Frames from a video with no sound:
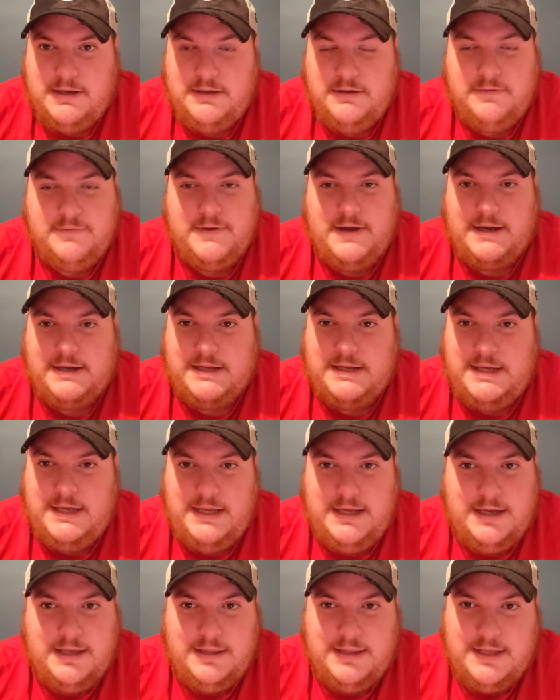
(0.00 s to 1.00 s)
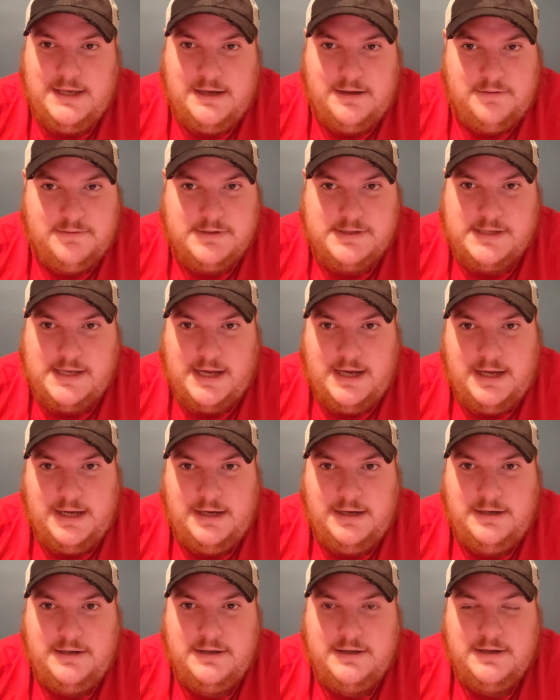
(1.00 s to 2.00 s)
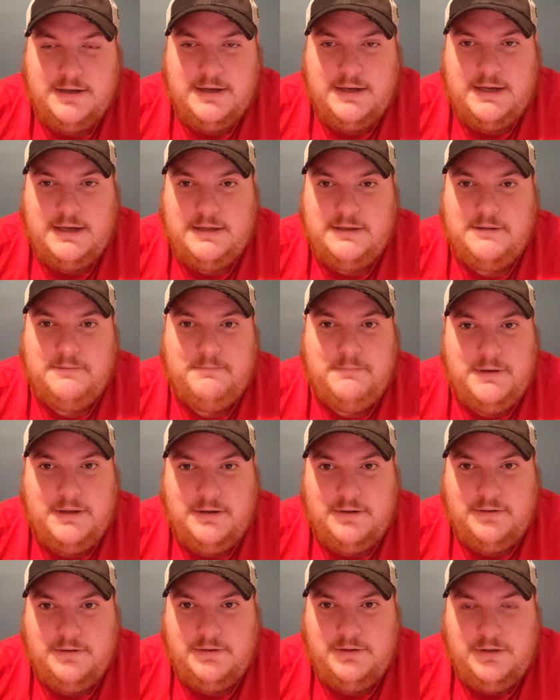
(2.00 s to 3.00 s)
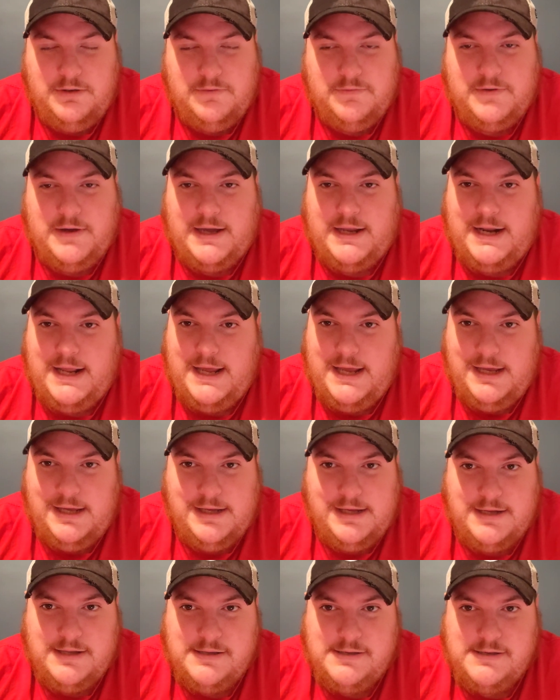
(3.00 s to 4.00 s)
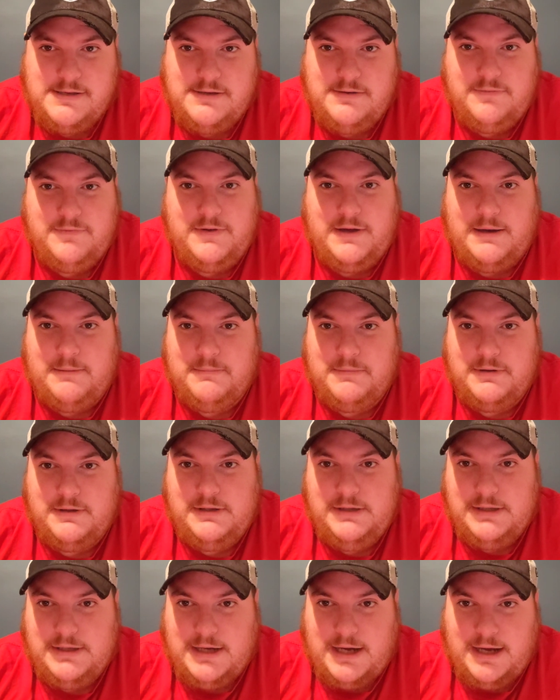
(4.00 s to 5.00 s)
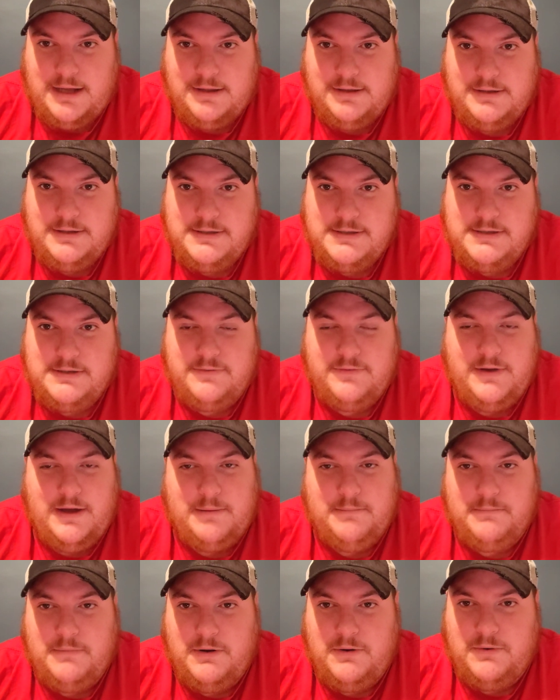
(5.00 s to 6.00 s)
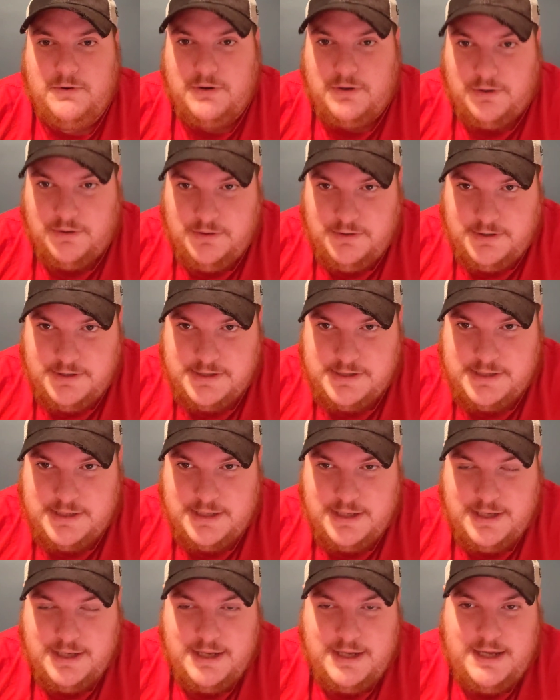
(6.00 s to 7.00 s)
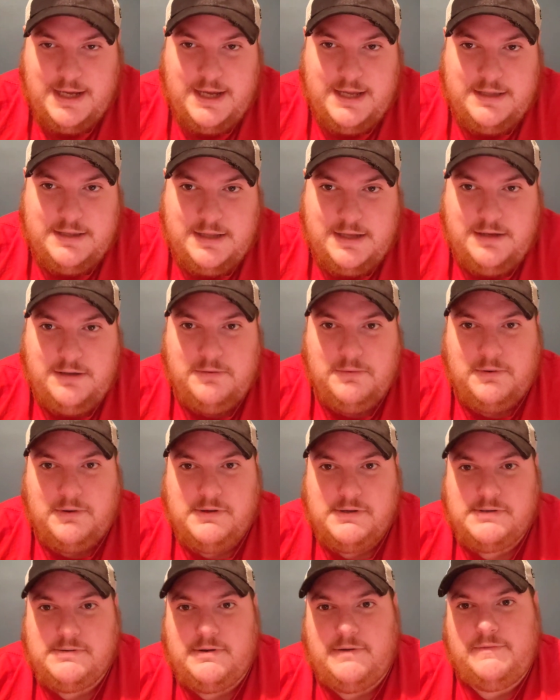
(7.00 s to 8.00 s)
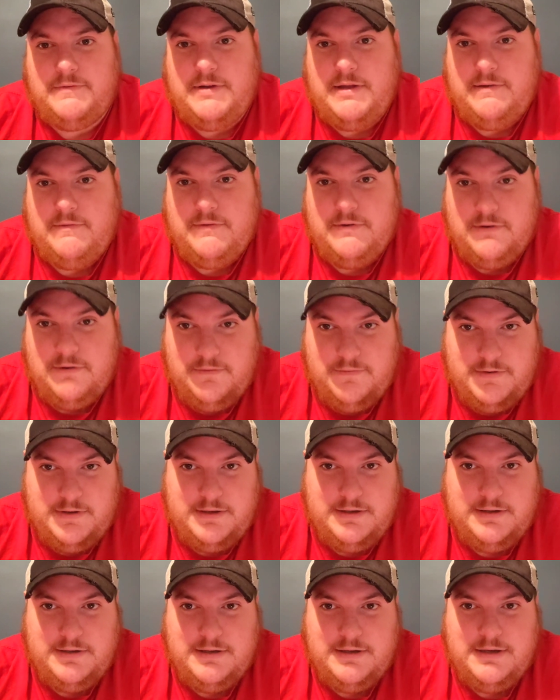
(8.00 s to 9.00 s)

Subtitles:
you've got Key on the outside, in the middle, you've got Hankins, you've got Malik Collins, you've got Mo Hurst, and then you also have David Irving.